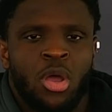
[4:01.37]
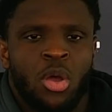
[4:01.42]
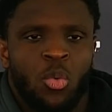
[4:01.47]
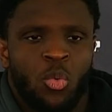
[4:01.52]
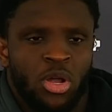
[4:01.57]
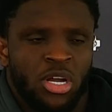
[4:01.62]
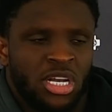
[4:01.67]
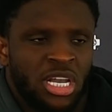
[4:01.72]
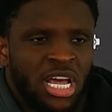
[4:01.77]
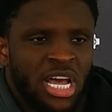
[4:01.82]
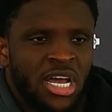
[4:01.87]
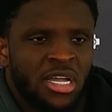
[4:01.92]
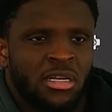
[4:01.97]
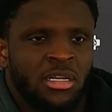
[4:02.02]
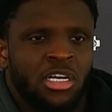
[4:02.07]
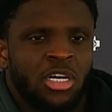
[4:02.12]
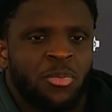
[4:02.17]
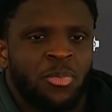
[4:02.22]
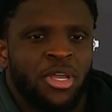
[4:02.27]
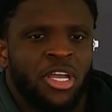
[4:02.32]
where to line
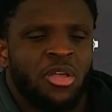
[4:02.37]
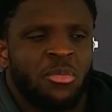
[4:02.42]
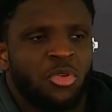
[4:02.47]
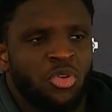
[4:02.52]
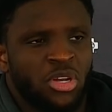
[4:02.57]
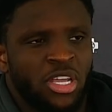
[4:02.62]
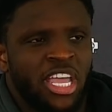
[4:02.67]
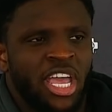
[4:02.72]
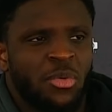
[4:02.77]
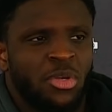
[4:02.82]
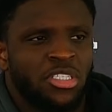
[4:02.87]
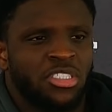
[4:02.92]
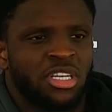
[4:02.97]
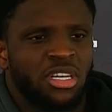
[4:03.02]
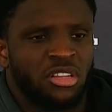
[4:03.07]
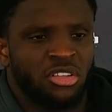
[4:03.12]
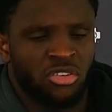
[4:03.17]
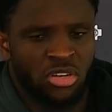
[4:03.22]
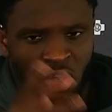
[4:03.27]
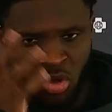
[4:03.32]
up and communicate with each other, you